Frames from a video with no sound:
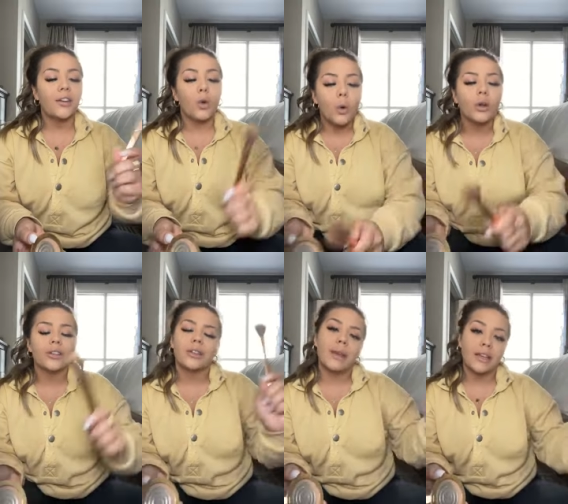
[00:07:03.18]
in order
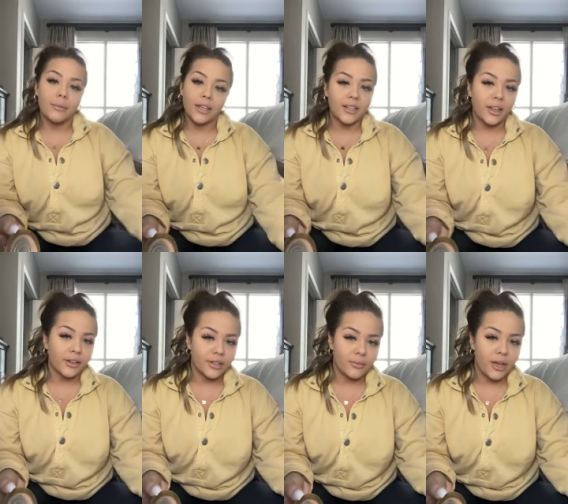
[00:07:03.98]
to make a million
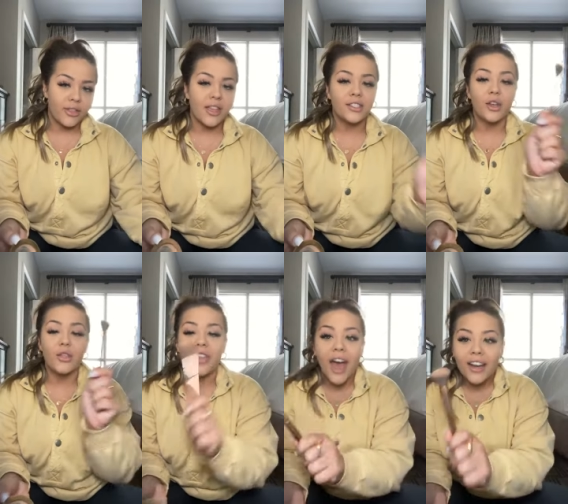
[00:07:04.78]
dollars a month. And so
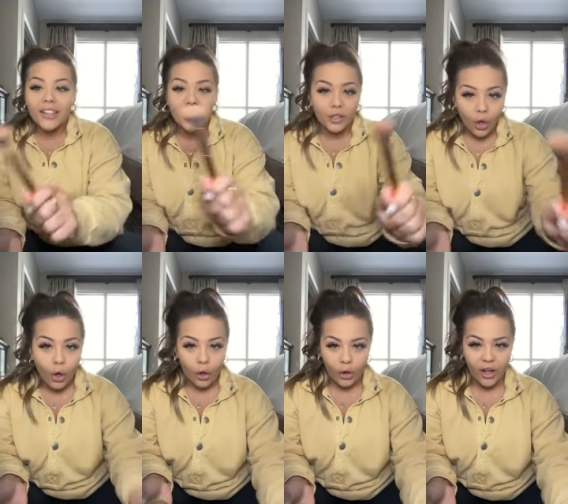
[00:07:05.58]
that is the
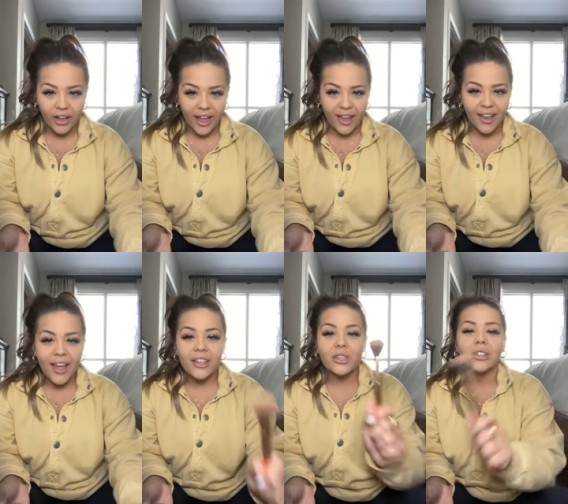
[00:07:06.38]
goal, okay?
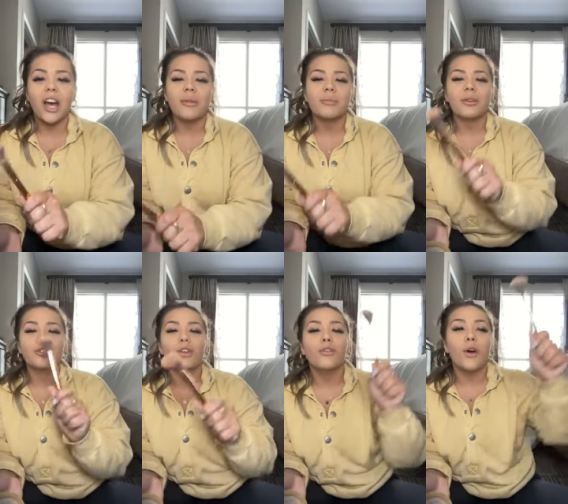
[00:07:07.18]
So a lot of people are
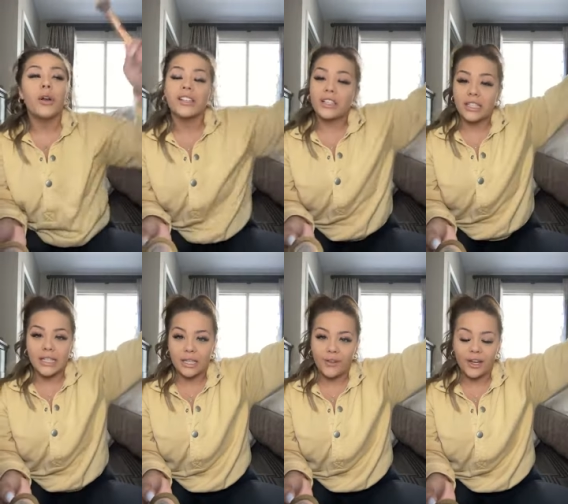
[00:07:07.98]
too focused on the
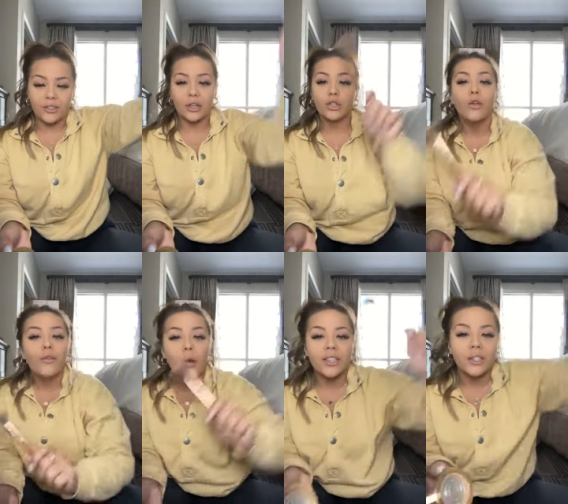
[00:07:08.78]
six figures. They're too
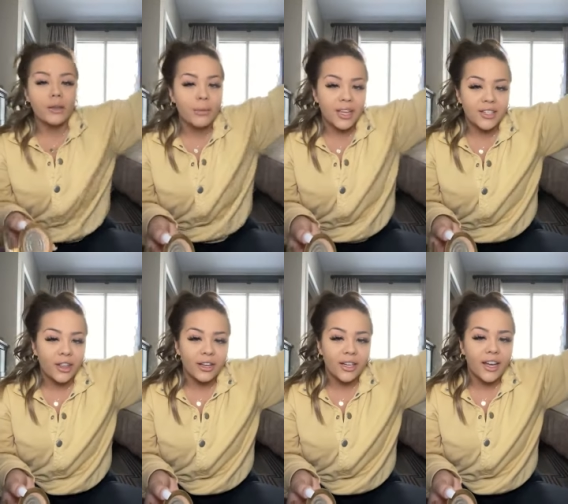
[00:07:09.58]
focused on the million
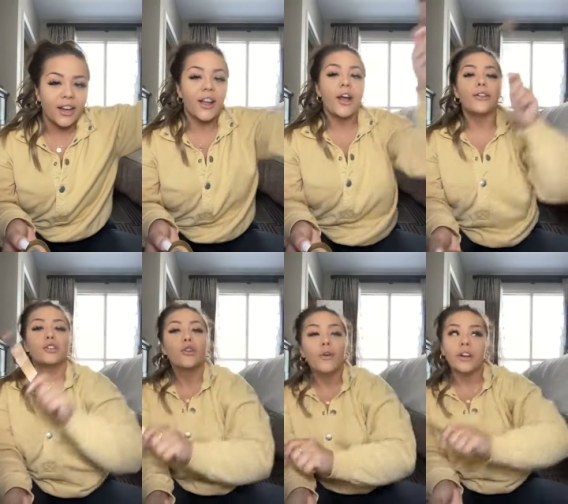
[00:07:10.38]
dollar a year. They're
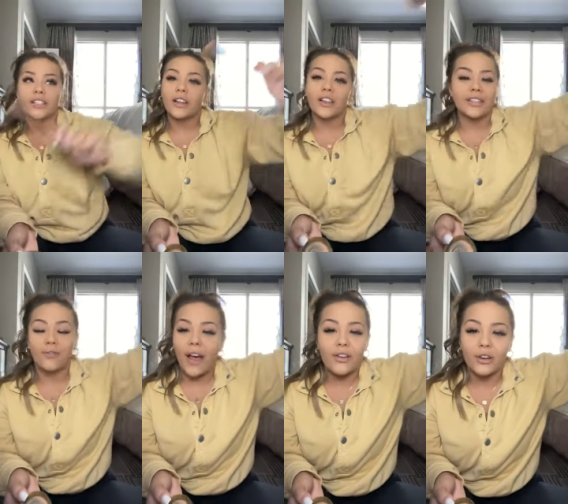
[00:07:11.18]
too focused on this
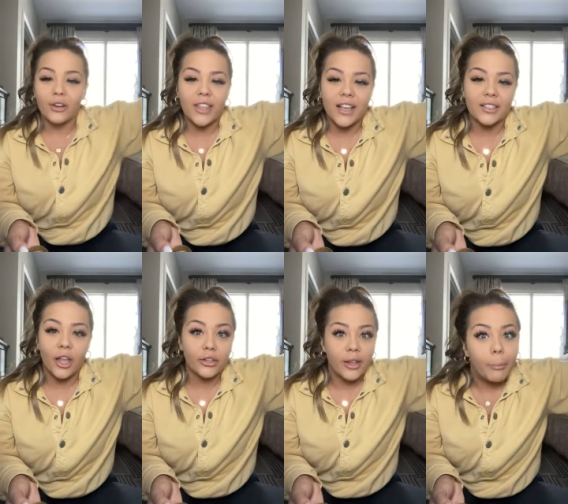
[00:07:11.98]

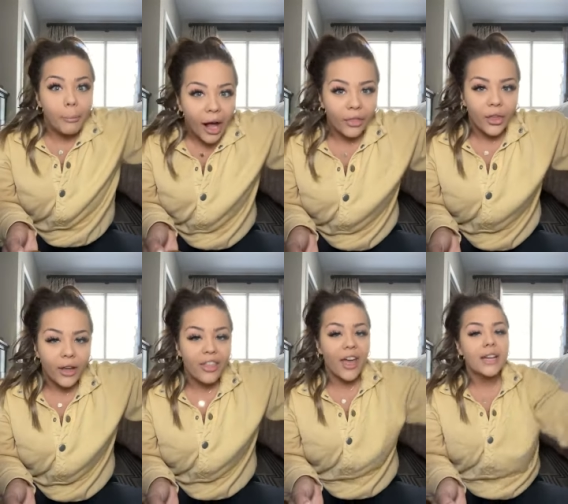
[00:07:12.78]
$500,000 a month,
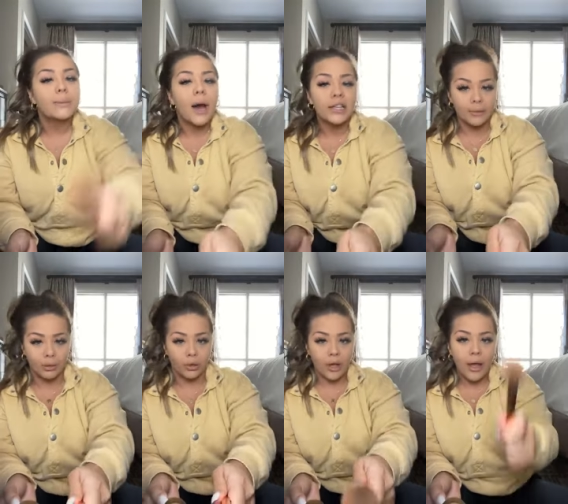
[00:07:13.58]
okay? That is
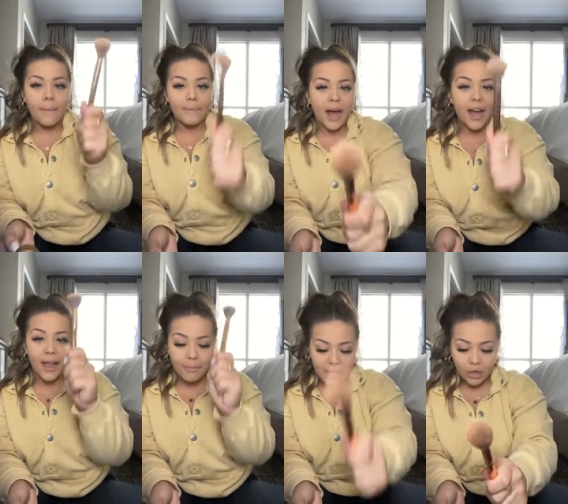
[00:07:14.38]
possible. My
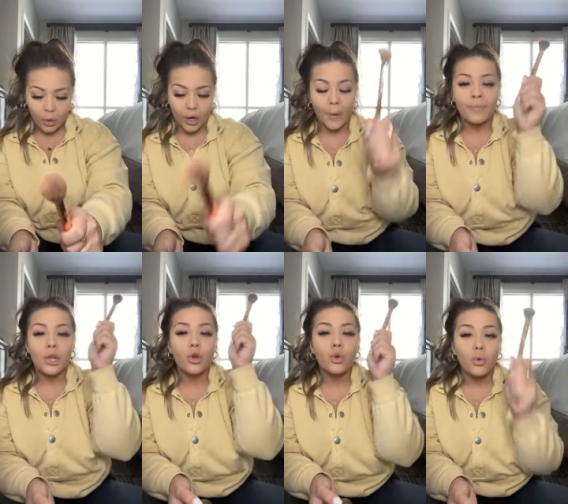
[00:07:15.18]
mentor
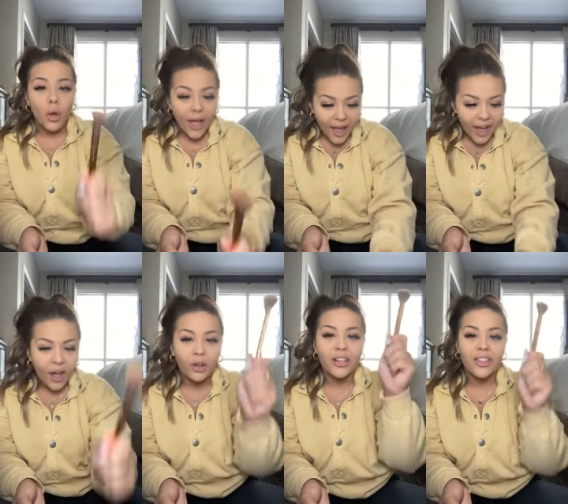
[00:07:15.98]
who
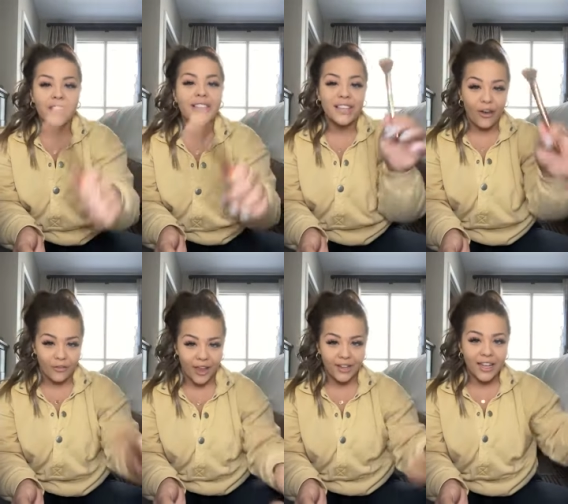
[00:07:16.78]
held this
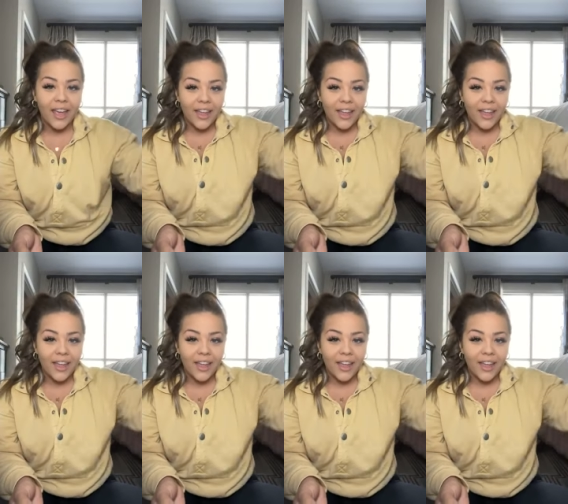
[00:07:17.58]
event